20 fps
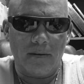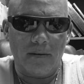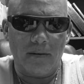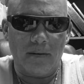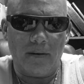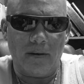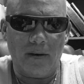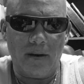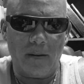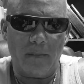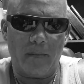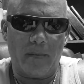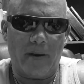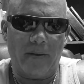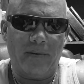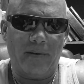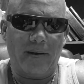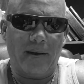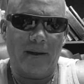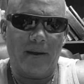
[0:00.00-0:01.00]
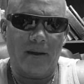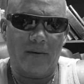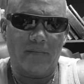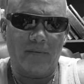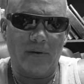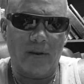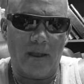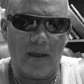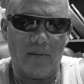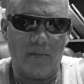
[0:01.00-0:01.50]
Yep, I think I
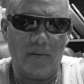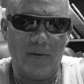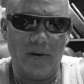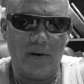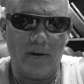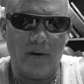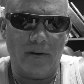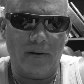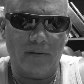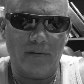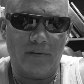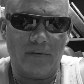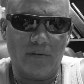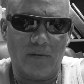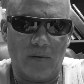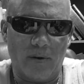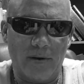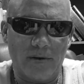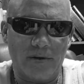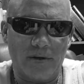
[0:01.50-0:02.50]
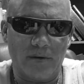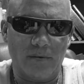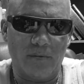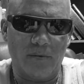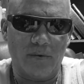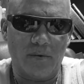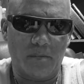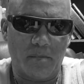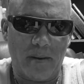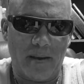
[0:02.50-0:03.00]
covered that one. Its question
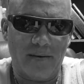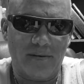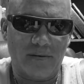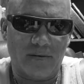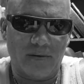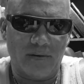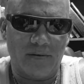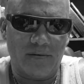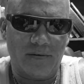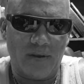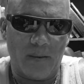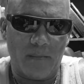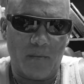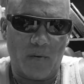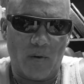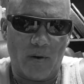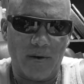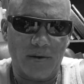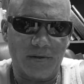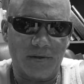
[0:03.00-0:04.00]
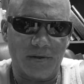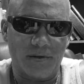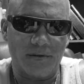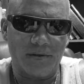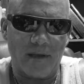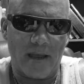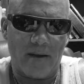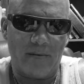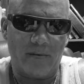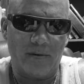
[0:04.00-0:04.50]
was basically the same question as
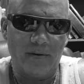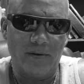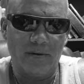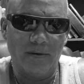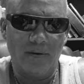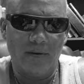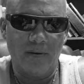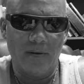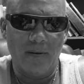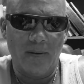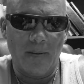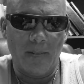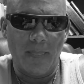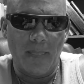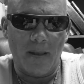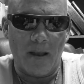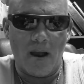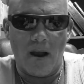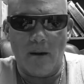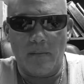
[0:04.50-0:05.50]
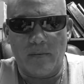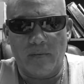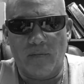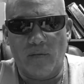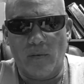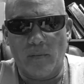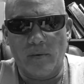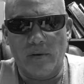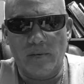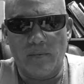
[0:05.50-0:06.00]
that one. High
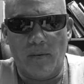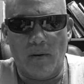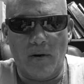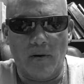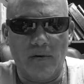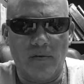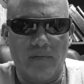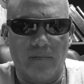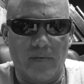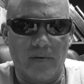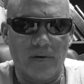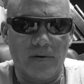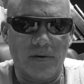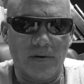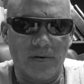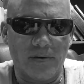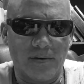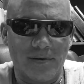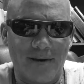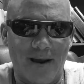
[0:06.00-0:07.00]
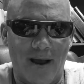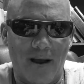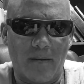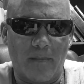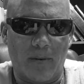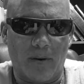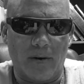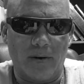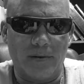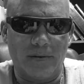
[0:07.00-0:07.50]
performance parts versus
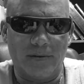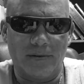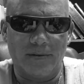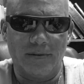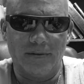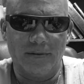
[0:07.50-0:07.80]
stock parts.